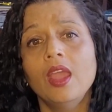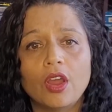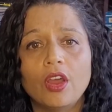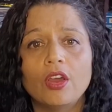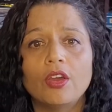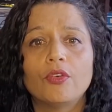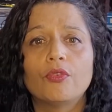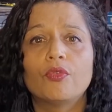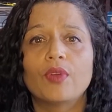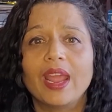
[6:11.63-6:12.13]

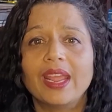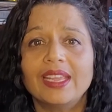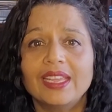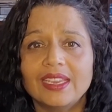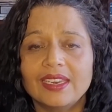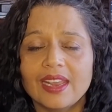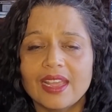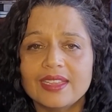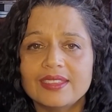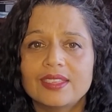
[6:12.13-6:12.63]

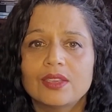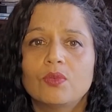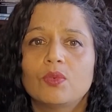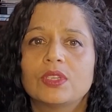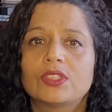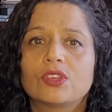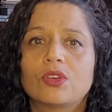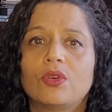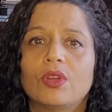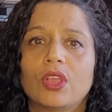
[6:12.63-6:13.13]
Recognizing
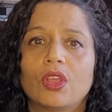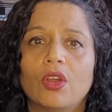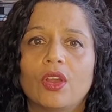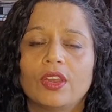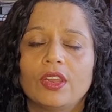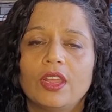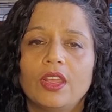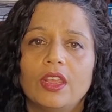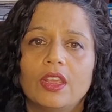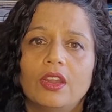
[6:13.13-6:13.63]
what's going
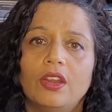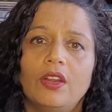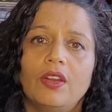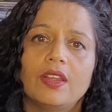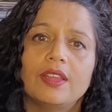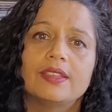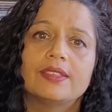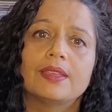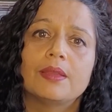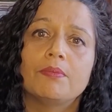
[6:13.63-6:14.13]
on here
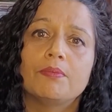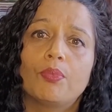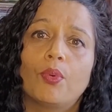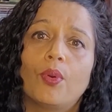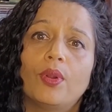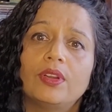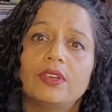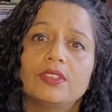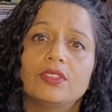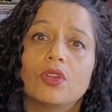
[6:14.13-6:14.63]
is
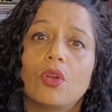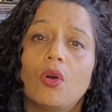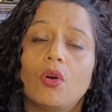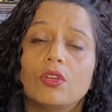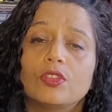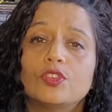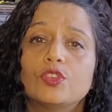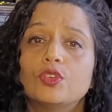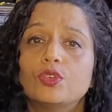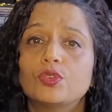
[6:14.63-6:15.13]
important
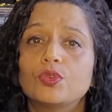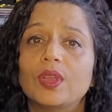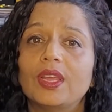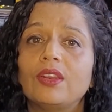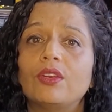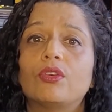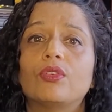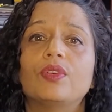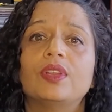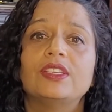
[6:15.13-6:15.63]
also to
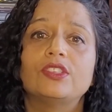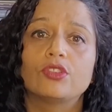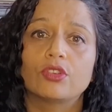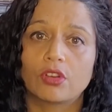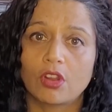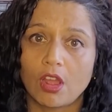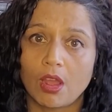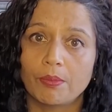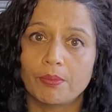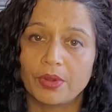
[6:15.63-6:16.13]
increase your
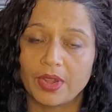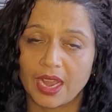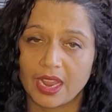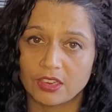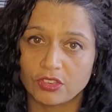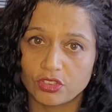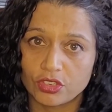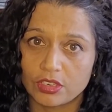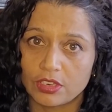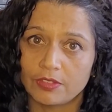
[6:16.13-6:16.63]

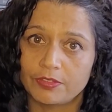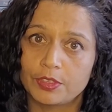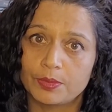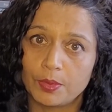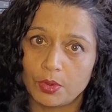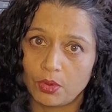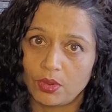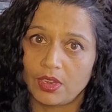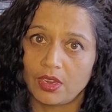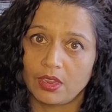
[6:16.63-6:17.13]
comprehension of
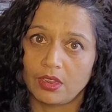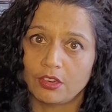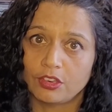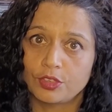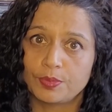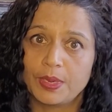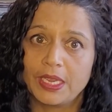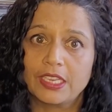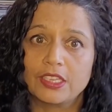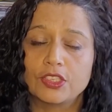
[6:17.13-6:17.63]
spoken English,
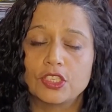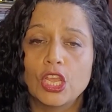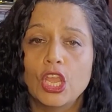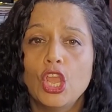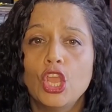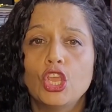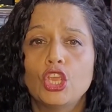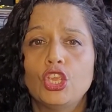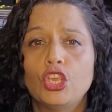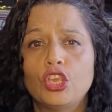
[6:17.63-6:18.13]
because
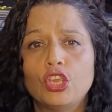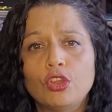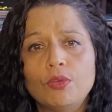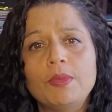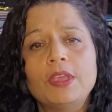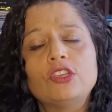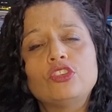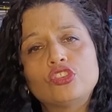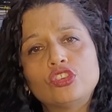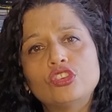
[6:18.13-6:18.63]
you
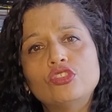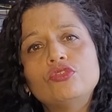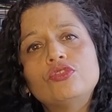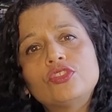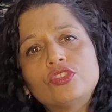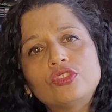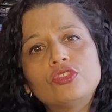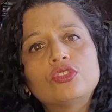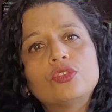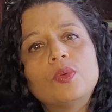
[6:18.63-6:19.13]
may choose
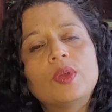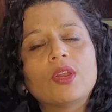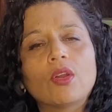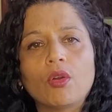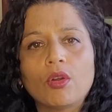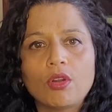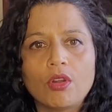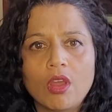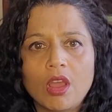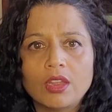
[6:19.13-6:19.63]
to do it
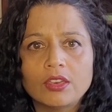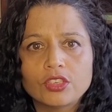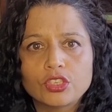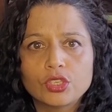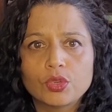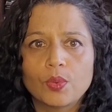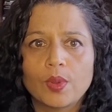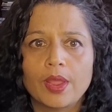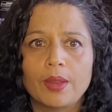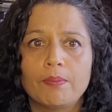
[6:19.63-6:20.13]
or not
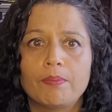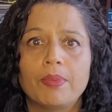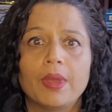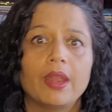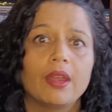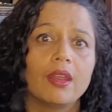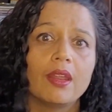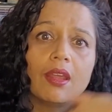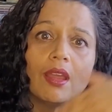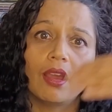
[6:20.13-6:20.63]
do it,
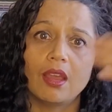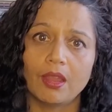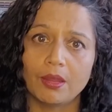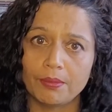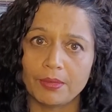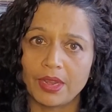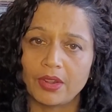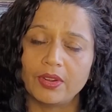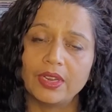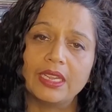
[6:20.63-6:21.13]
but
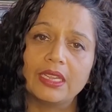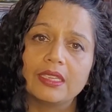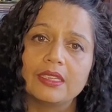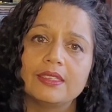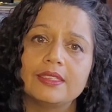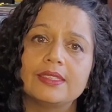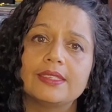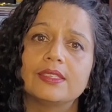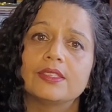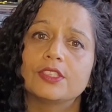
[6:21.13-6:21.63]

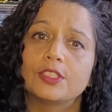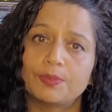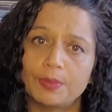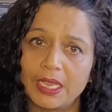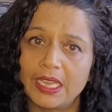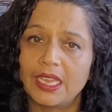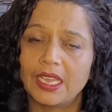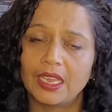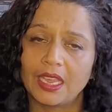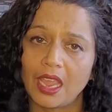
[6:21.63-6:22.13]
Americans
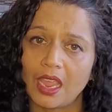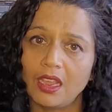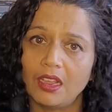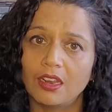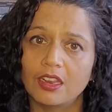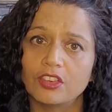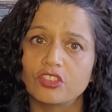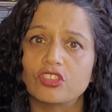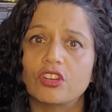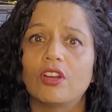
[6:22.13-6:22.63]
speaking
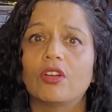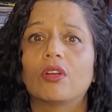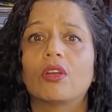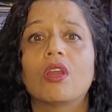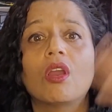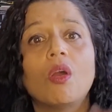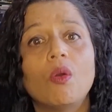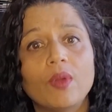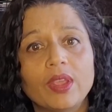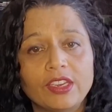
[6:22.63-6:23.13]
English are
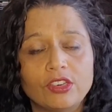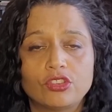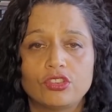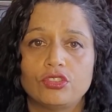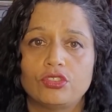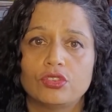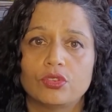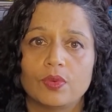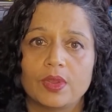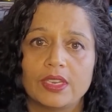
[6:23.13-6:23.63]
going to
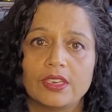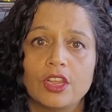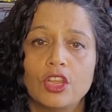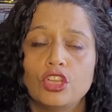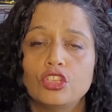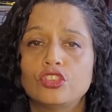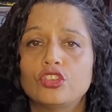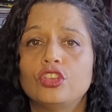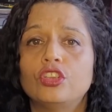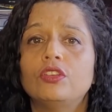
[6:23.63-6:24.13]
do it.
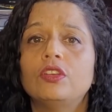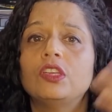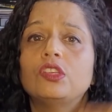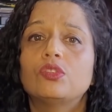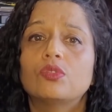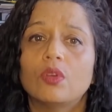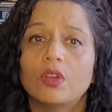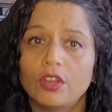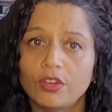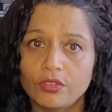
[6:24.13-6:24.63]
So you need
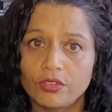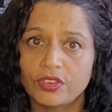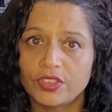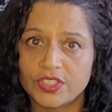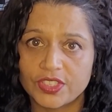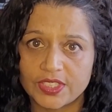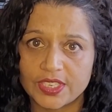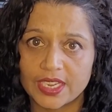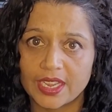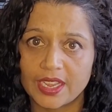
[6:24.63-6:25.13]
to
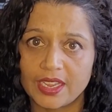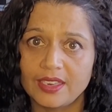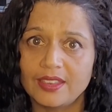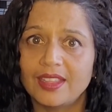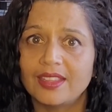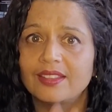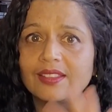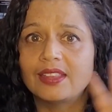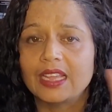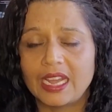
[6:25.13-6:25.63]
understand
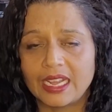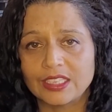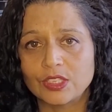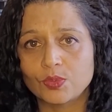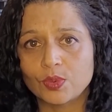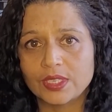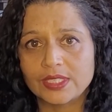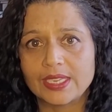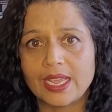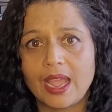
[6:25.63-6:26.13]
that that's
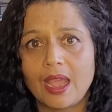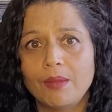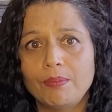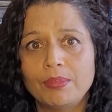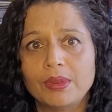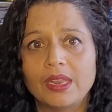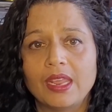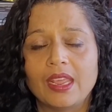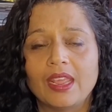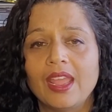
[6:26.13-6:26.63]
what's
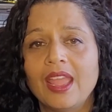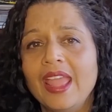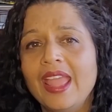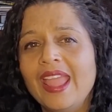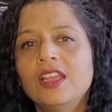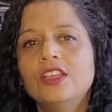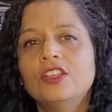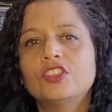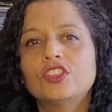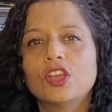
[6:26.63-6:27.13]
happening.
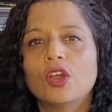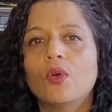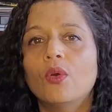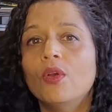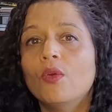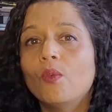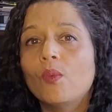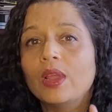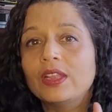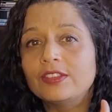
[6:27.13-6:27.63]
So
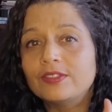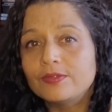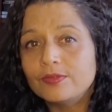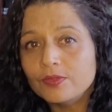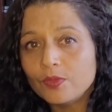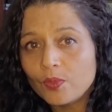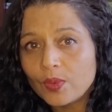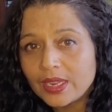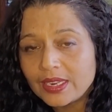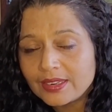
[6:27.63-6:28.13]

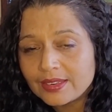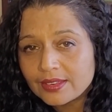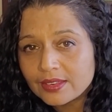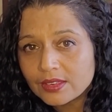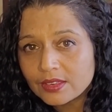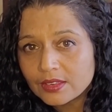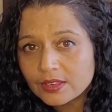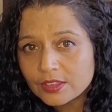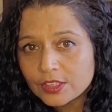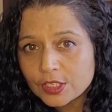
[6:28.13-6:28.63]
when
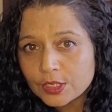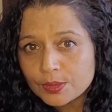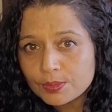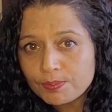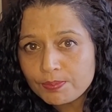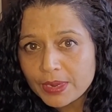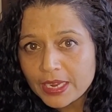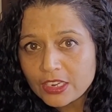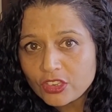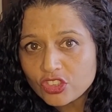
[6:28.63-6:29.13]

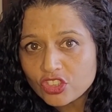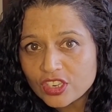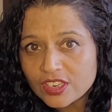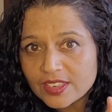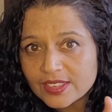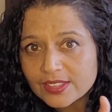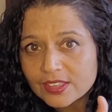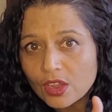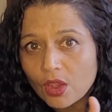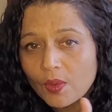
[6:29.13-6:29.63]
speech
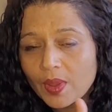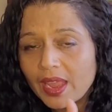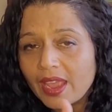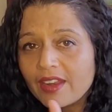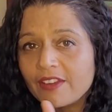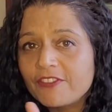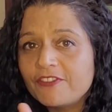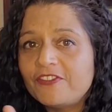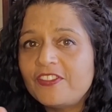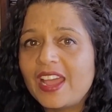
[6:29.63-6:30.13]
is going
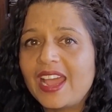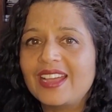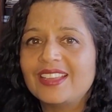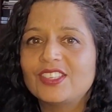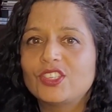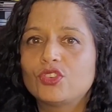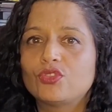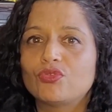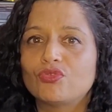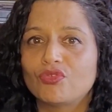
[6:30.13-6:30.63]
at a
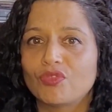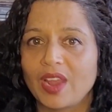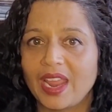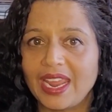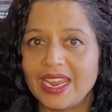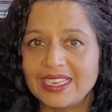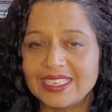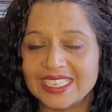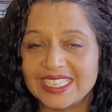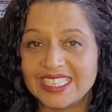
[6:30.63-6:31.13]
fast
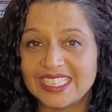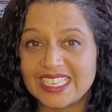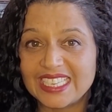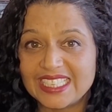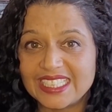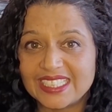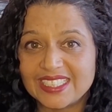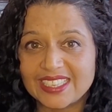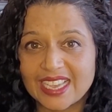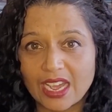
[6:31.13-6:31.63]
rate,
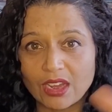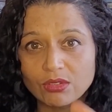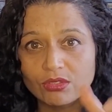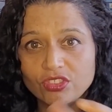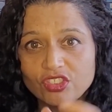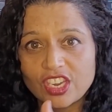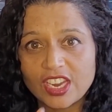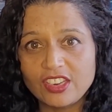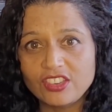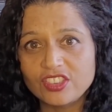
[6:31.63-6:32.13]
these sound
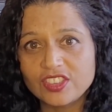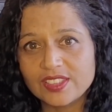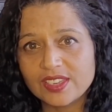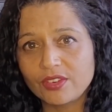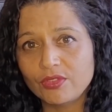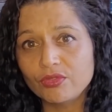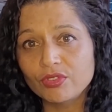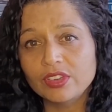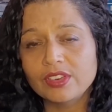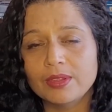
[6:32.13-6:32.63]
changes
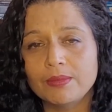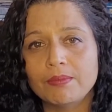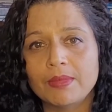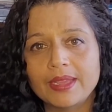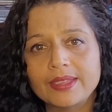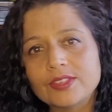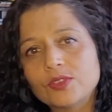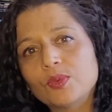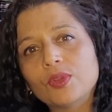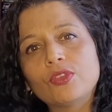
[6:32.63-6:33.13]
can really
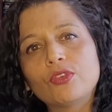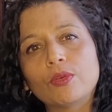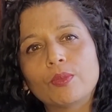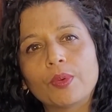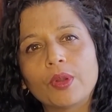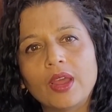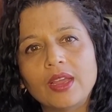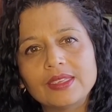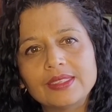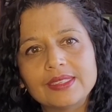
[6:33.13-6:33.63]
mess with your
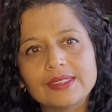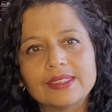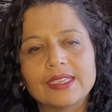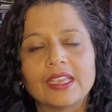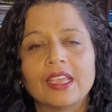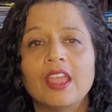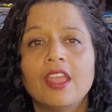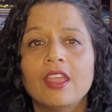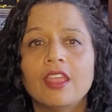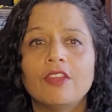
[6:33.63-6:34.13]

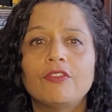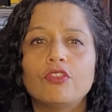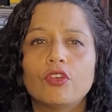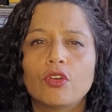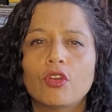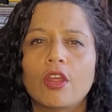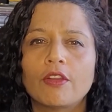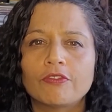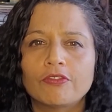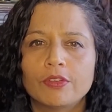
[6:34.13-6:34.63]
processing if you're
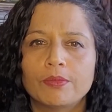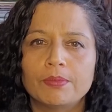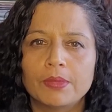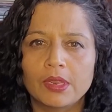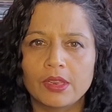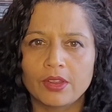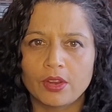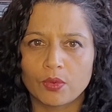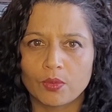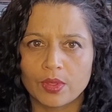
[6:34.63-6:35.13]
not
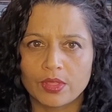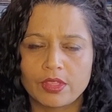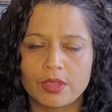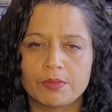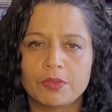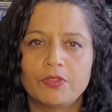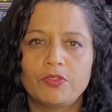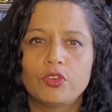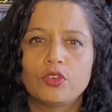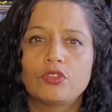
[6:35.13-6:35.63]
familiar with them,
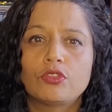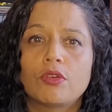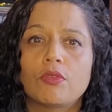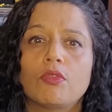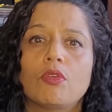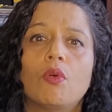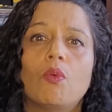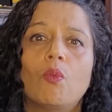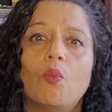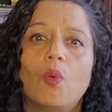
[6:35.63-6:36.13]
if you don't
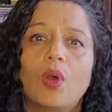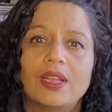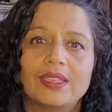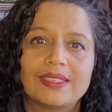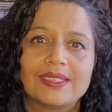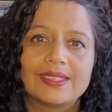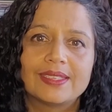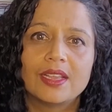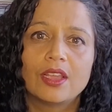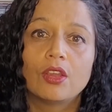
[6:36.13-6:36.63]
know
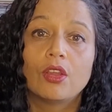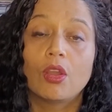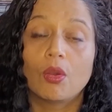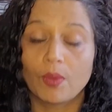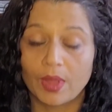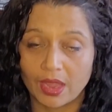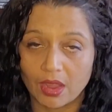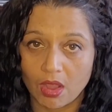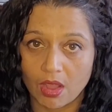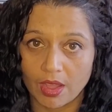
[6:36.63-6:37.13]
what's
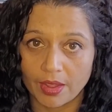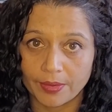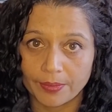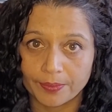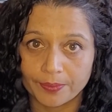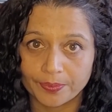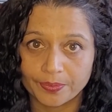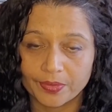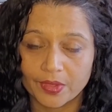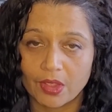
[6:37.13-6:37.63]
going on.
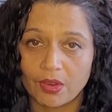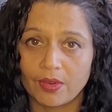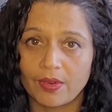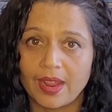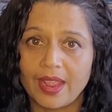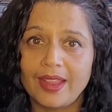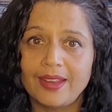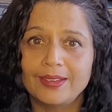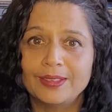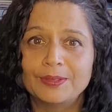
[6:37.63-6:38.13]
All
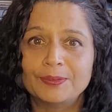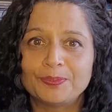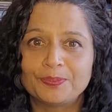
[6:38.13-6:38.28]
right?